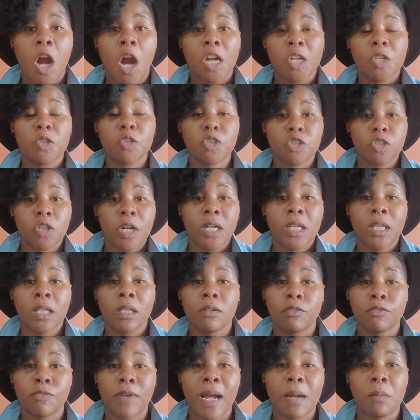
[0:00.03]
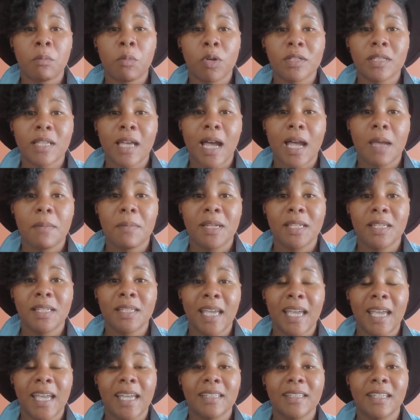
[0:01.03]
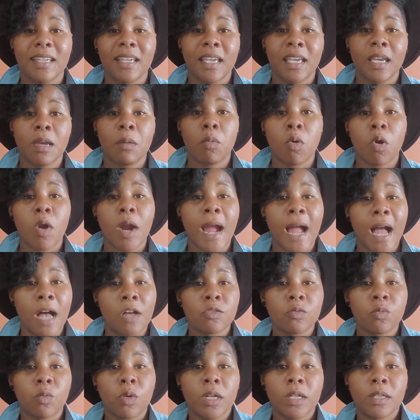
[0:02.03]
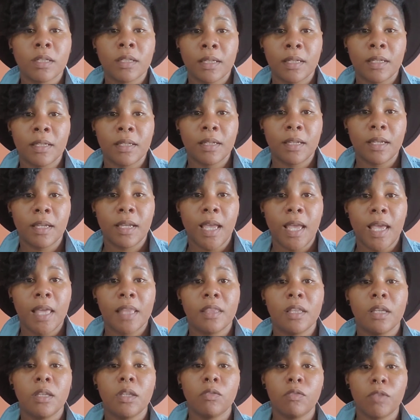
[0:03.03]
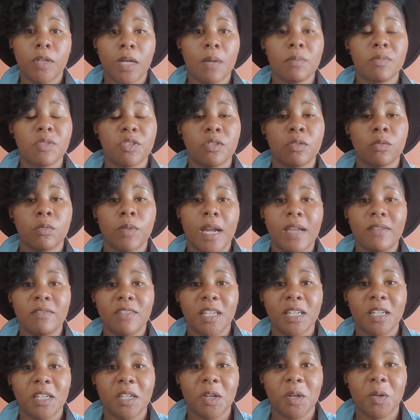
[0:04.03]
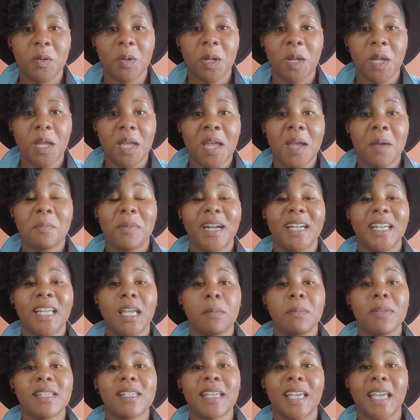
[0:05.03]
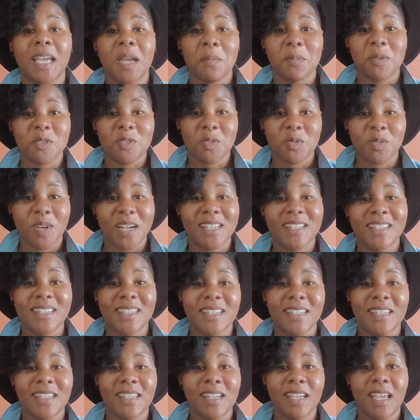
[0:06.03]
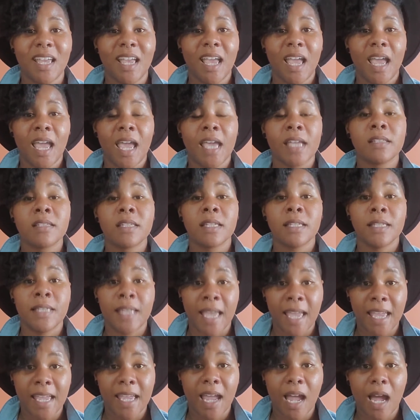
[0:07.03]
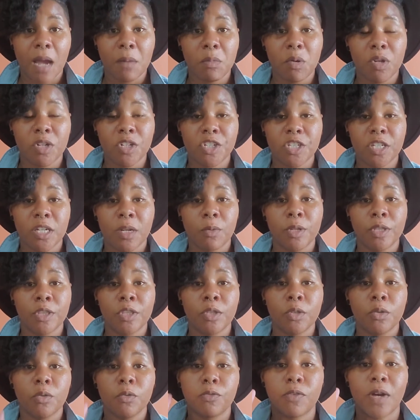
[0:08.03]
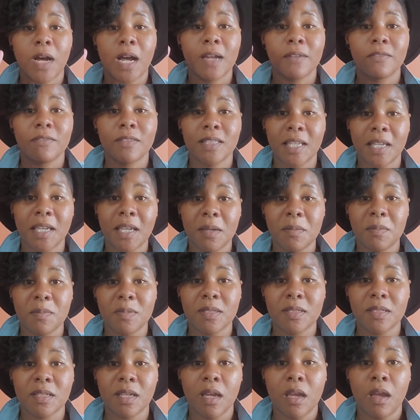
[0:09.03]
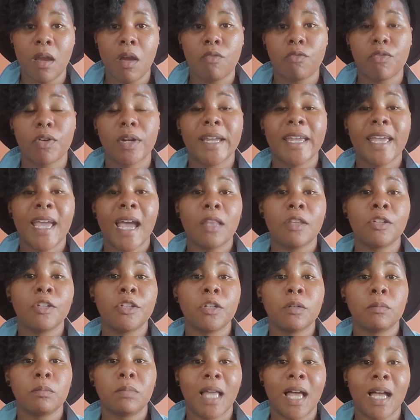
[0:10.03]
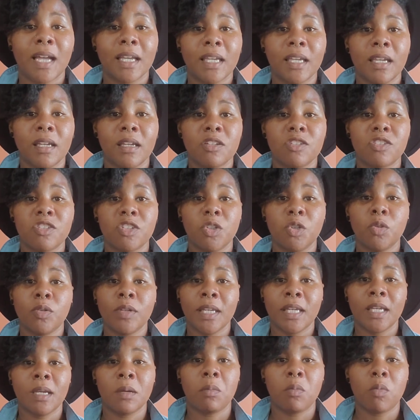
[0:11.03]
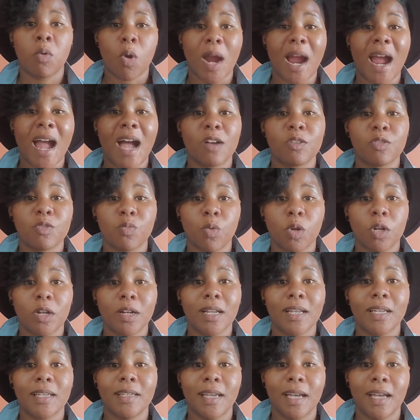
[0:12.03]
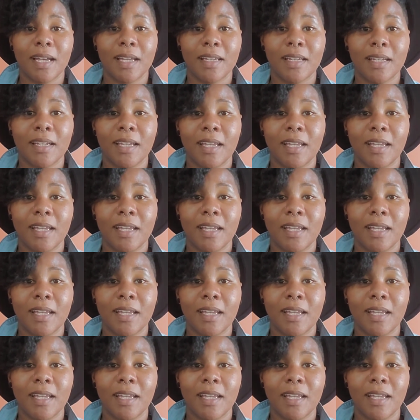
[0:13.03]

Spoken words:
you struggling to find more time in a day to get more housework done? Then you've come to the right video. My name is Amber Swanson, and today I'm going to share with you 5 tips for calendar blocking so you can get more housework done.